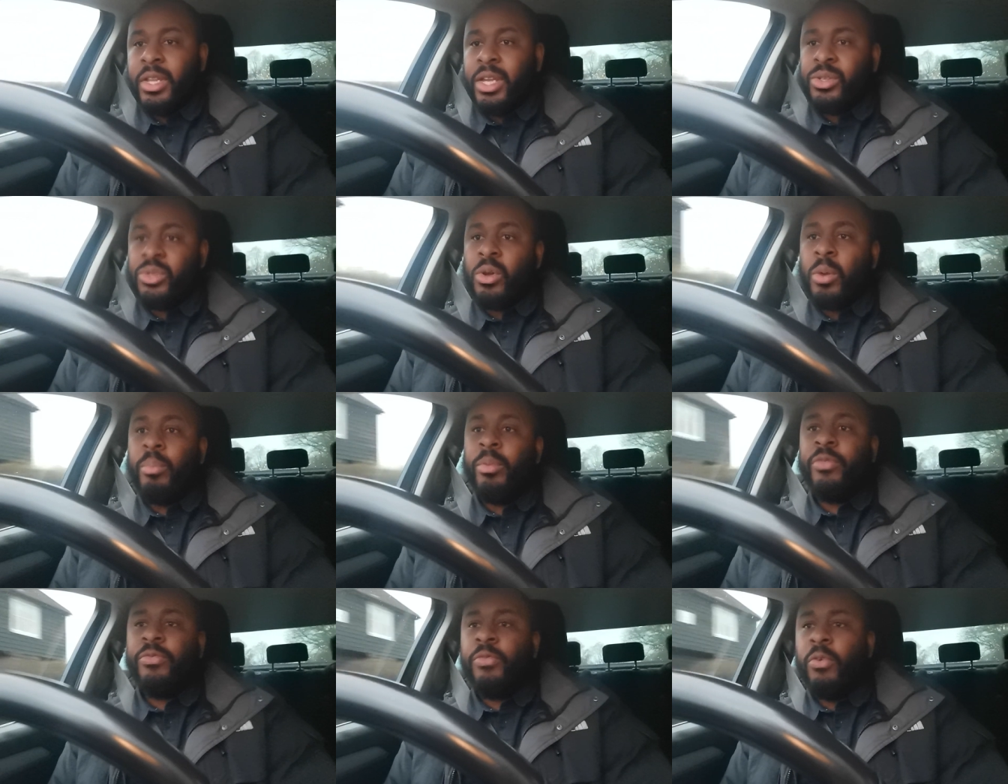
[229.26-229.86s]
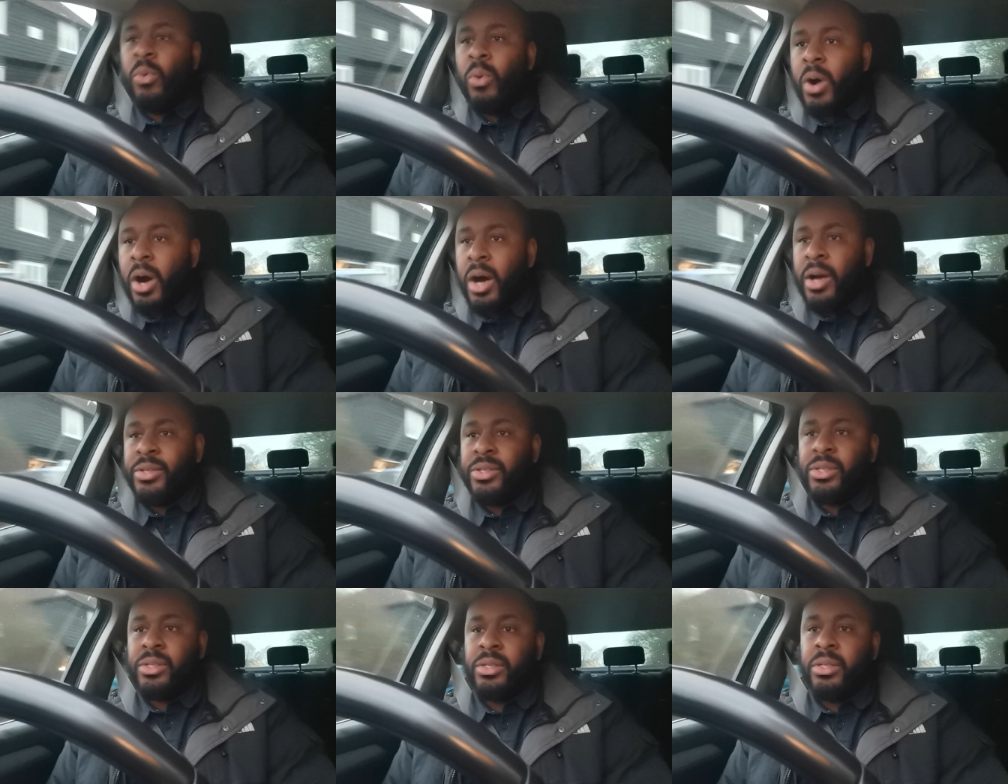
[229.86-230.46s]
does not befall
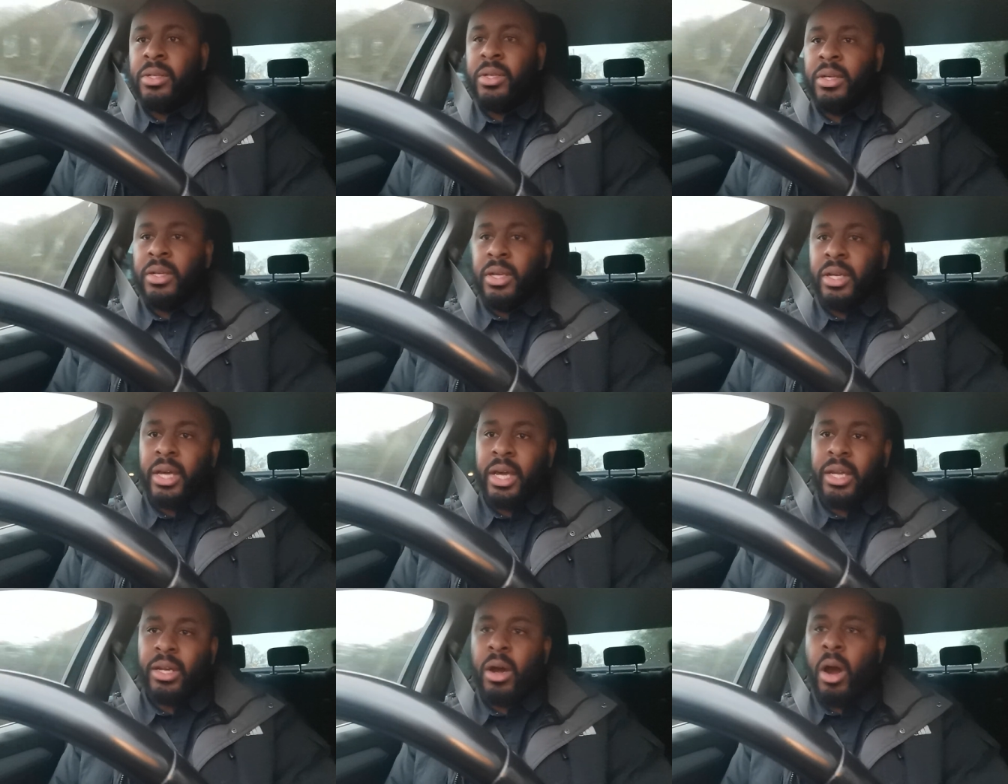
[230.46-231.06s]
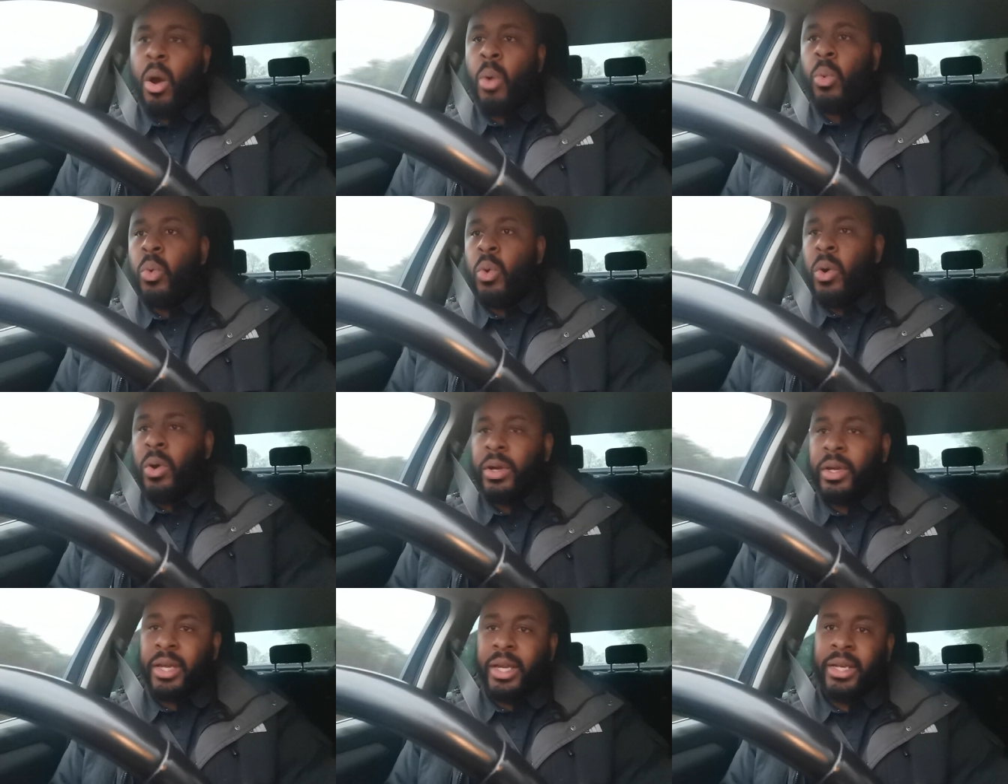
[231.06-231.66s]
us in our
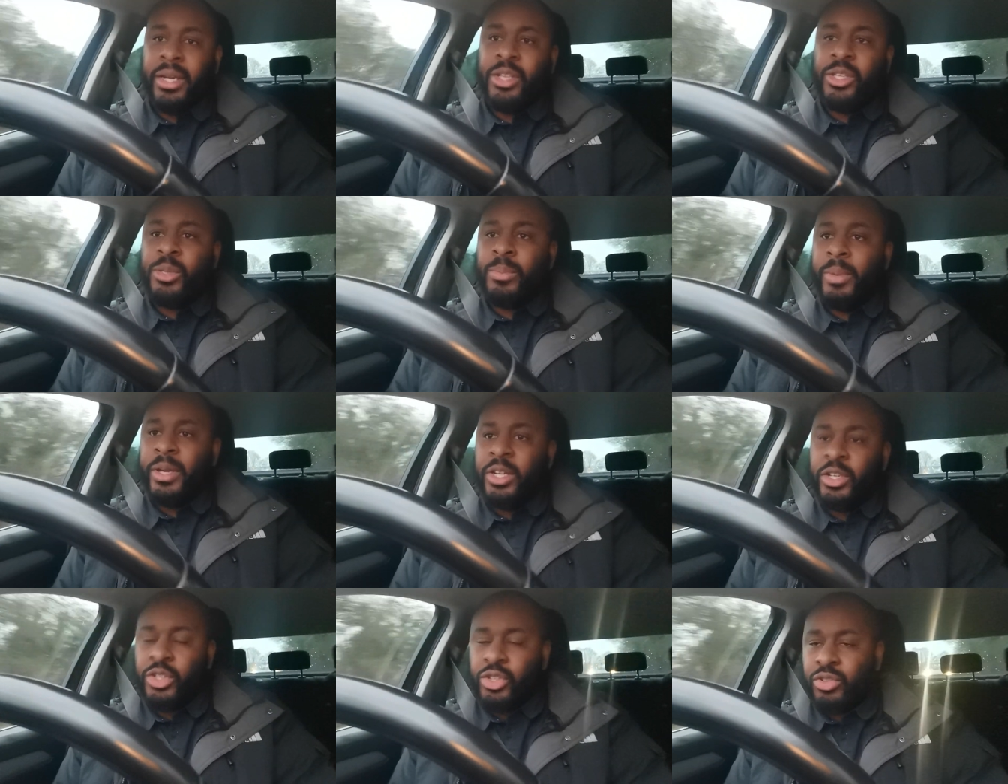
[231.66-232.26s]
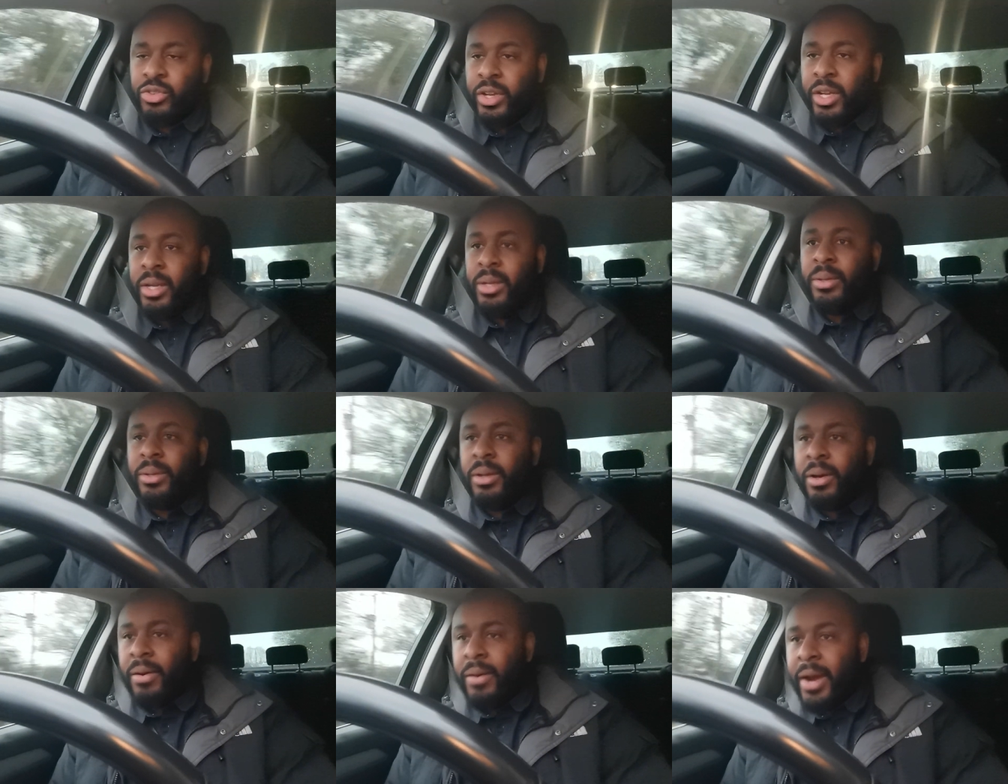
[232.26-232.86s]
walk in this ministry,
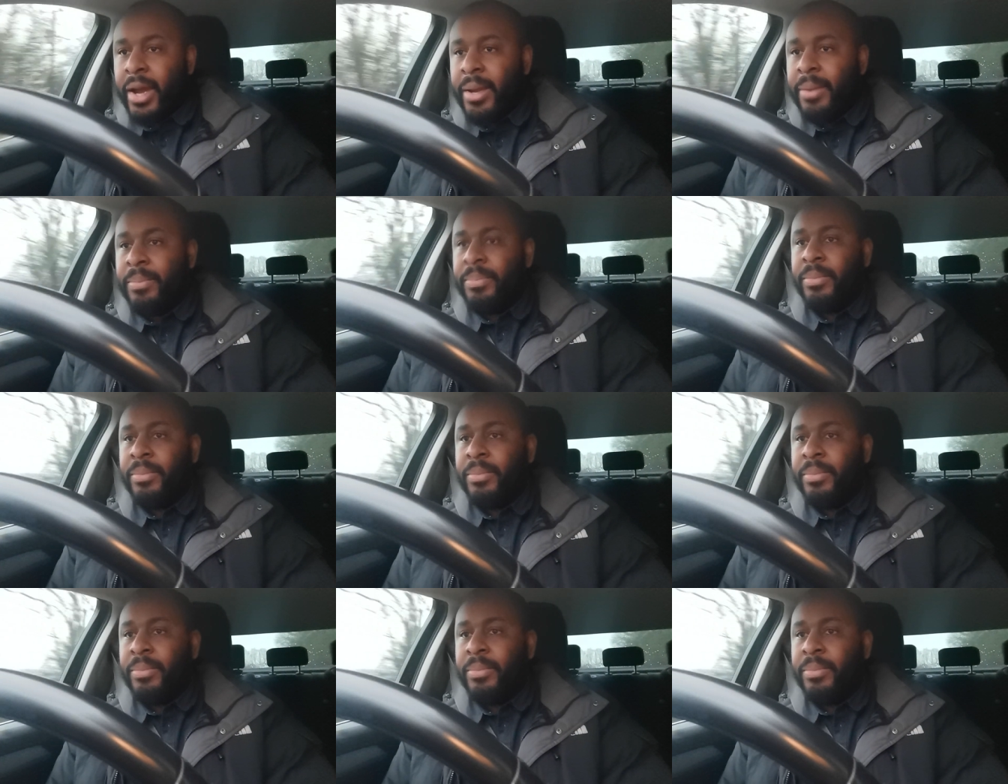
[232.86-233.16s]
all right?